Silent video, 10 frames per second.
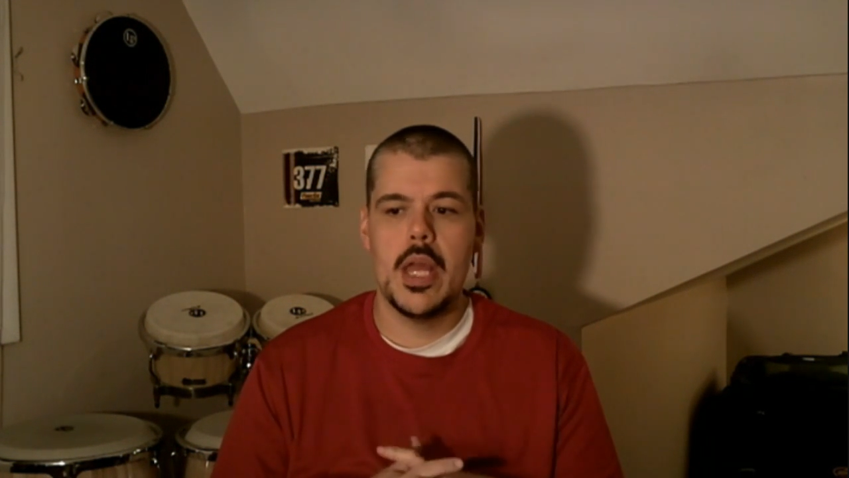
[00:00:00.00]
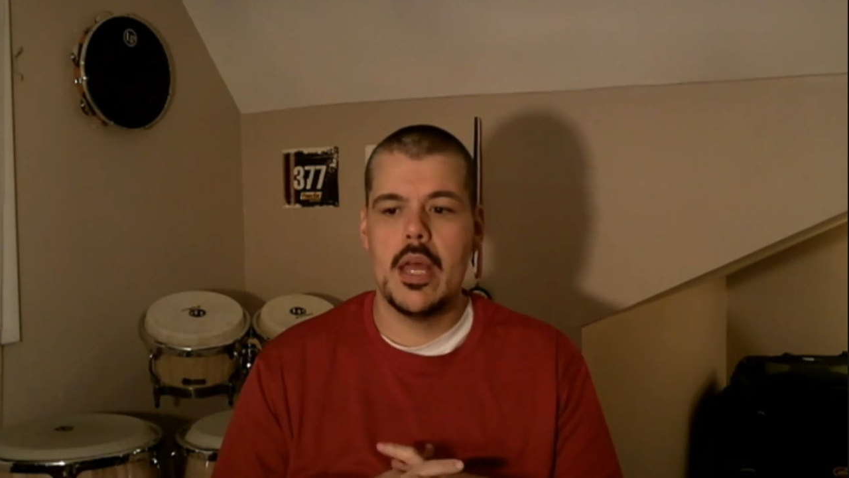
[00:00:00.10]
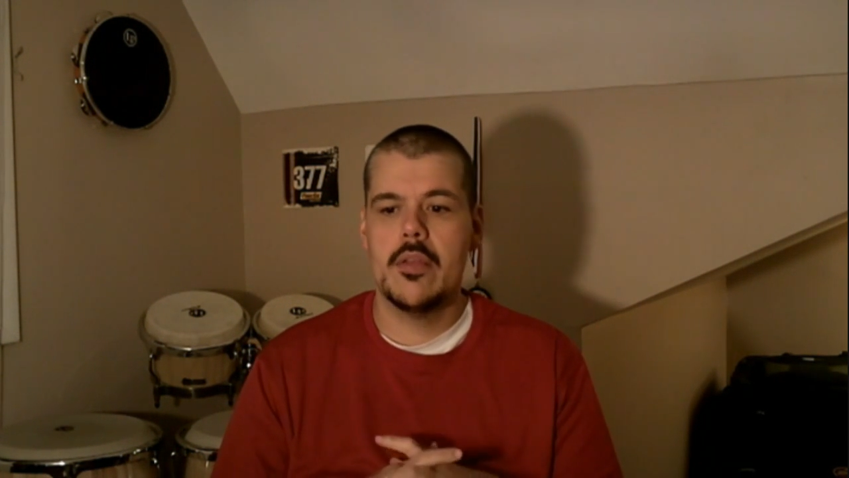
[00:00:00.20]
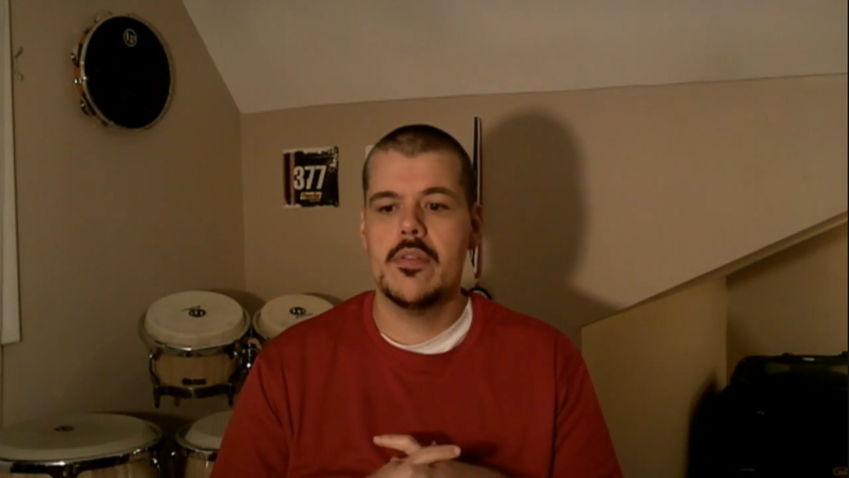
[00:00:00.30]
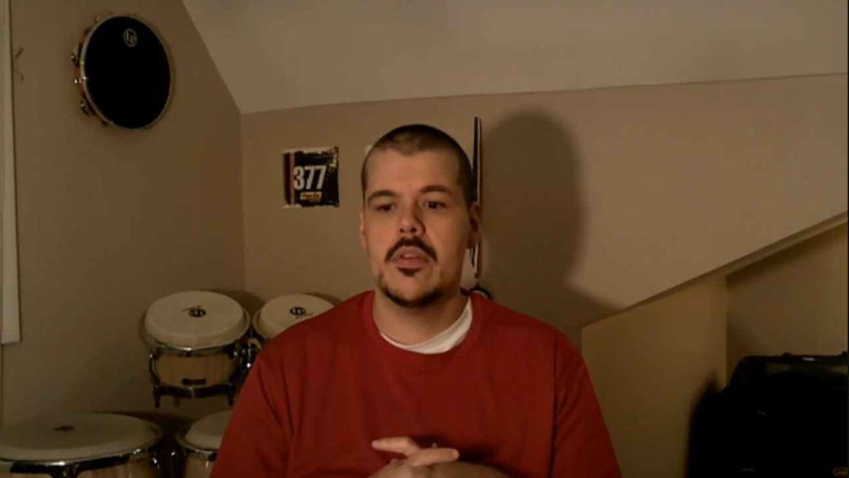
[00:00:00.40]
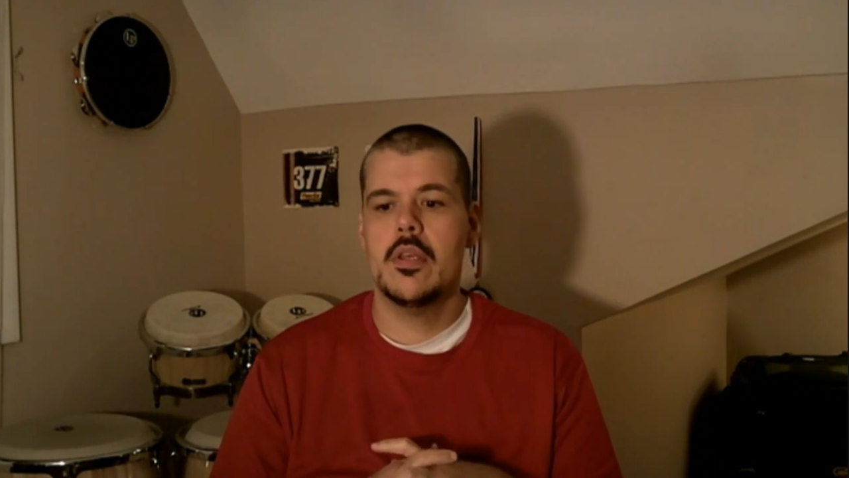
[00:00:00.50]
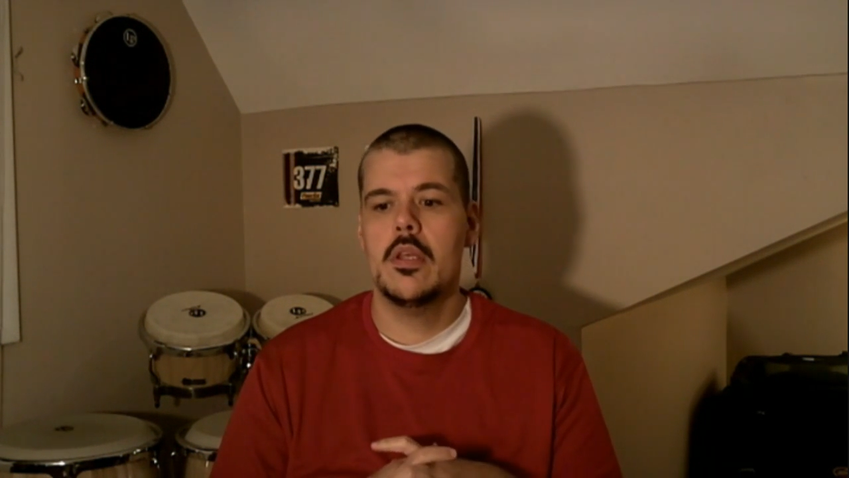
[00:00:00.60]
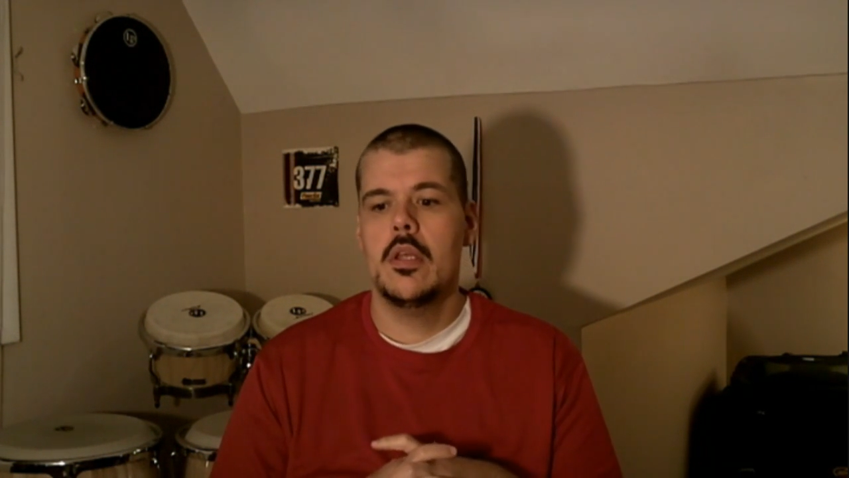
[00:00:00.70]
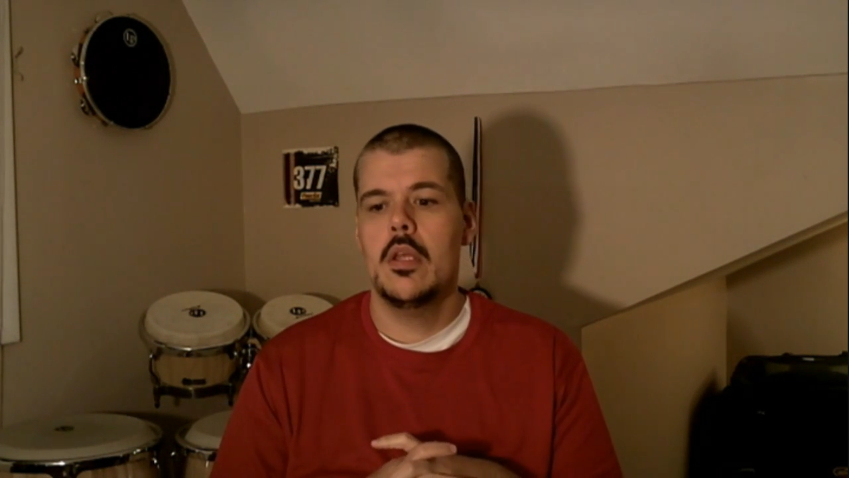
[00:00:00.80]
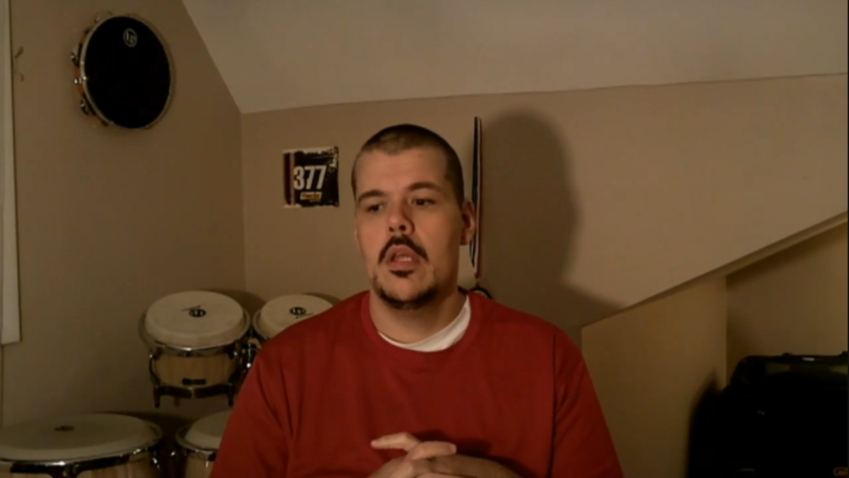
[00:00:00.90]
desk
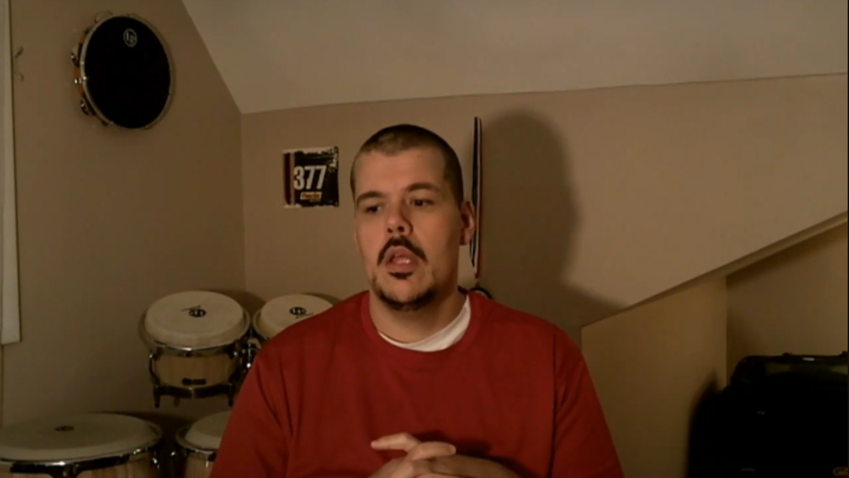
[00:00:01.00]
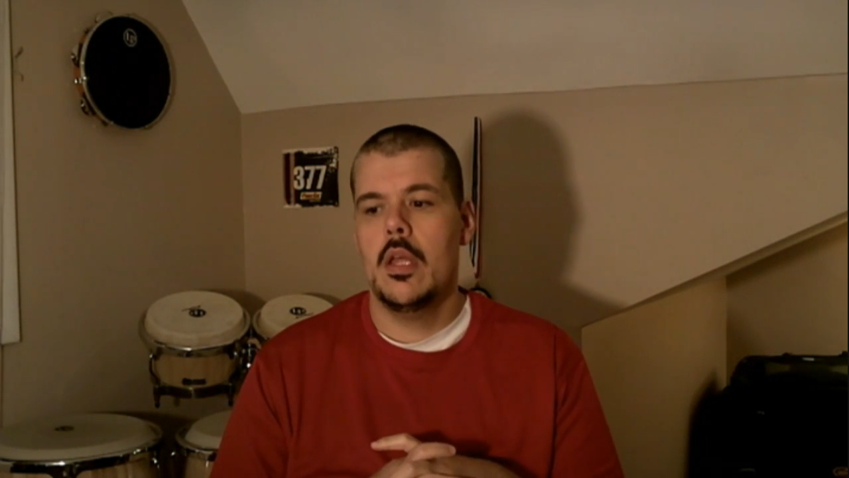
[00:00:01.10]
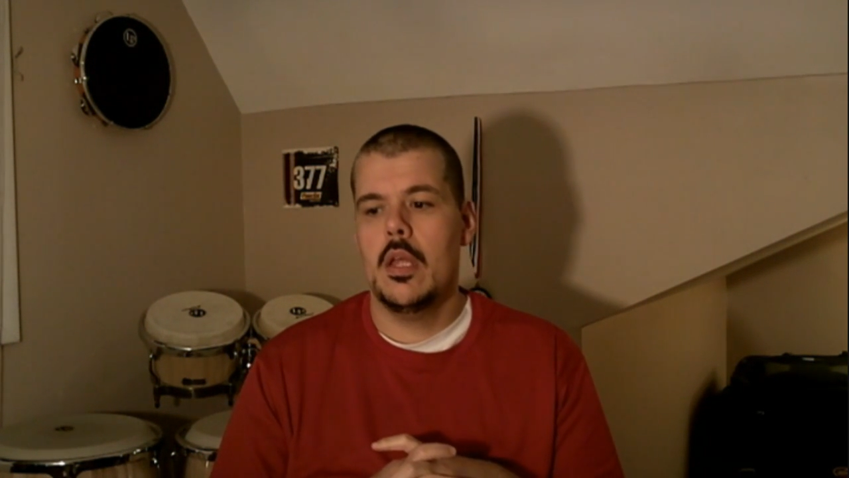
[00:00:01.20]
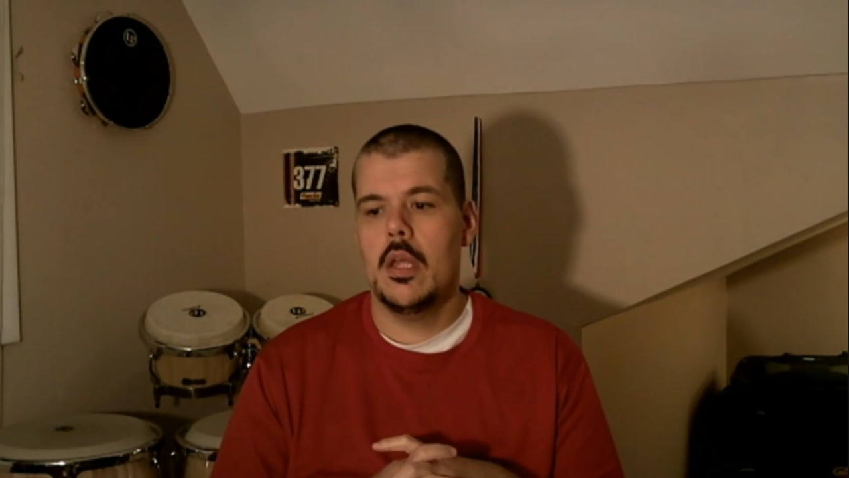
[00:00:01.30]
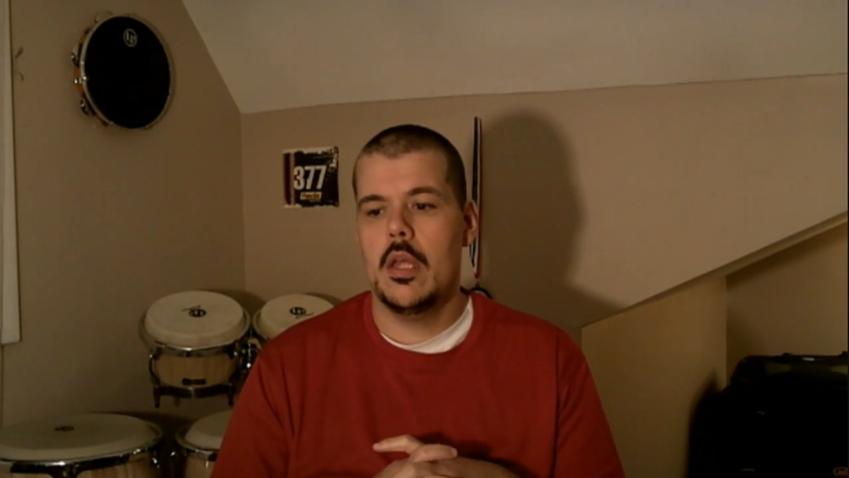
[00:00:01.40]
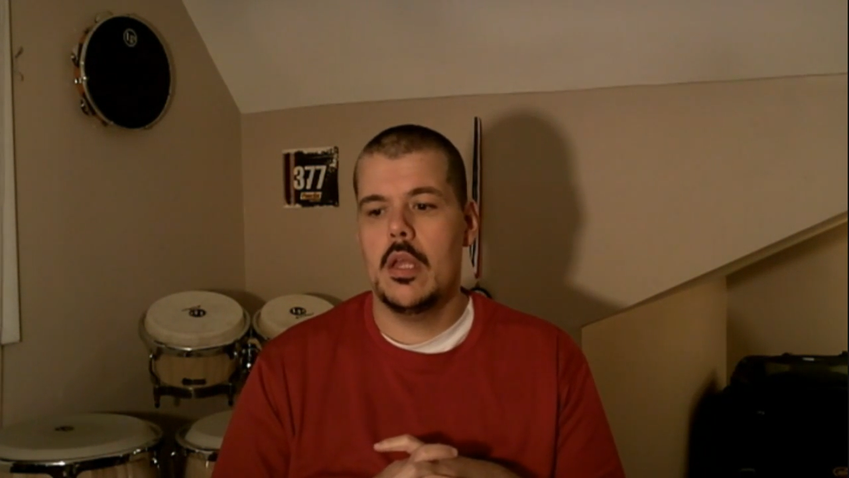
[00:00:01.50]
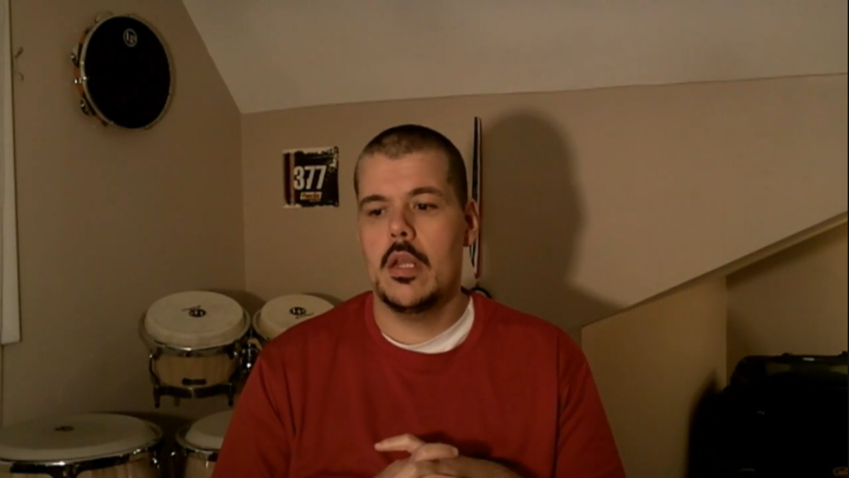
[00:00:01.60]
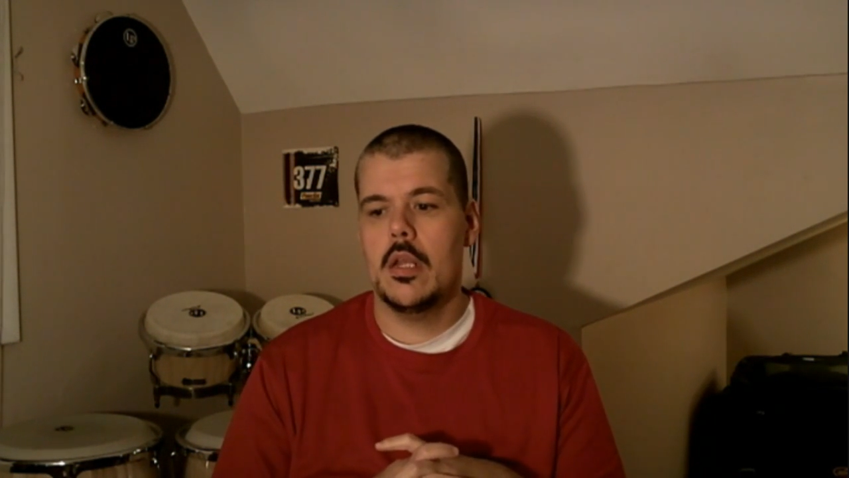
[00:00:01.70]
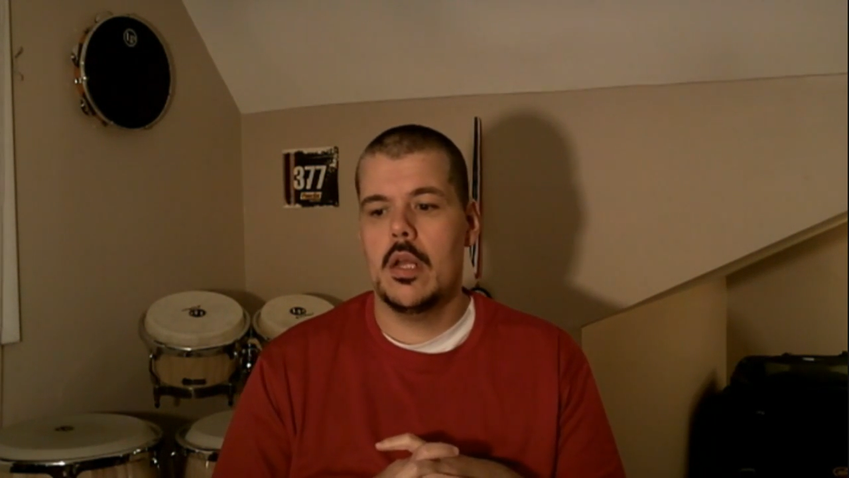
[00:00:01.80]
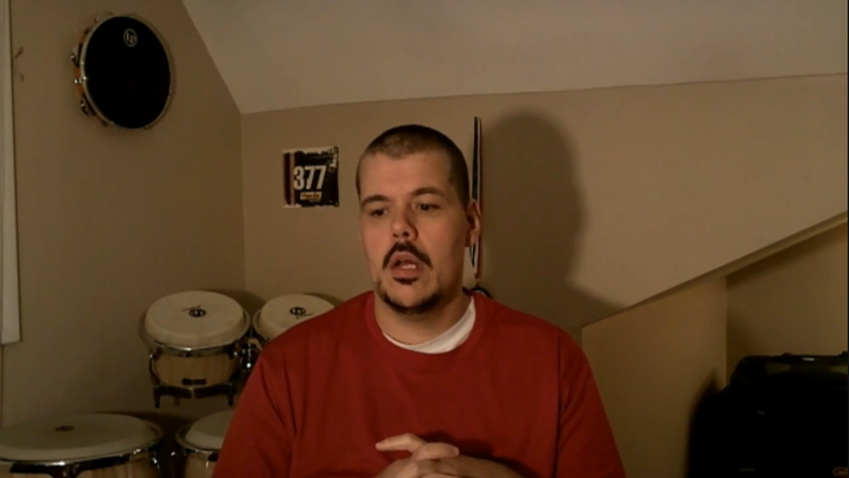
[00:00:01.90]

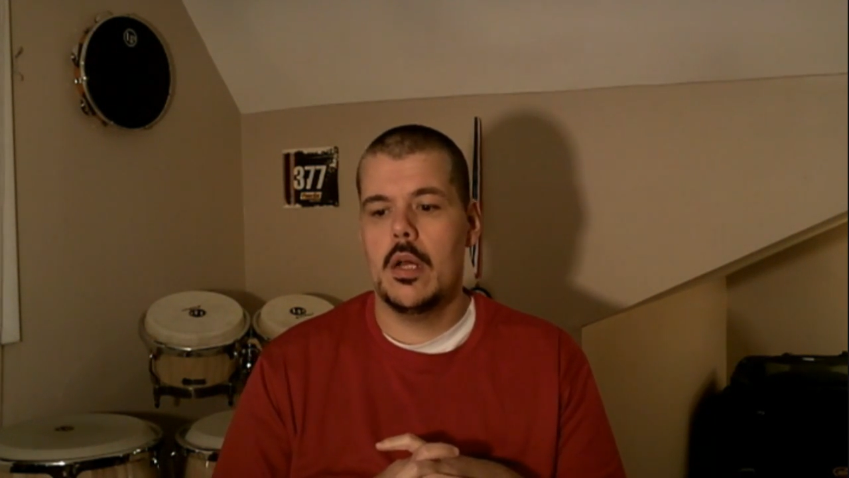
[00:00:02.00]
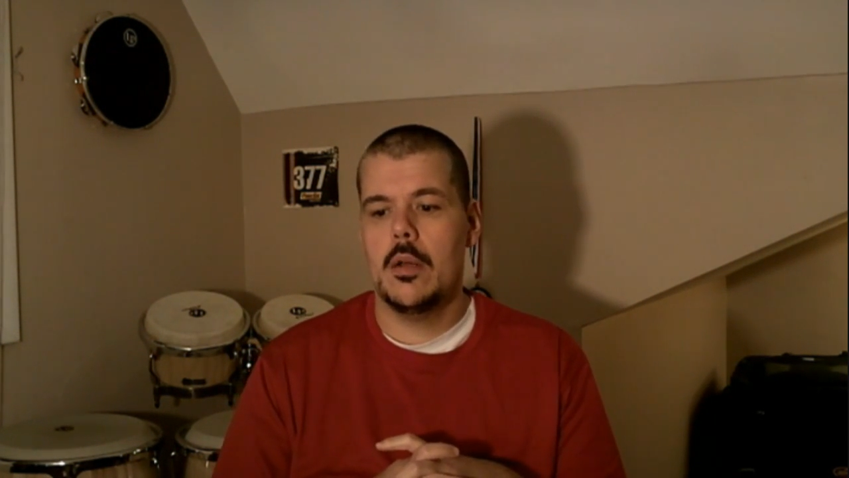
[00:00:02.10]
and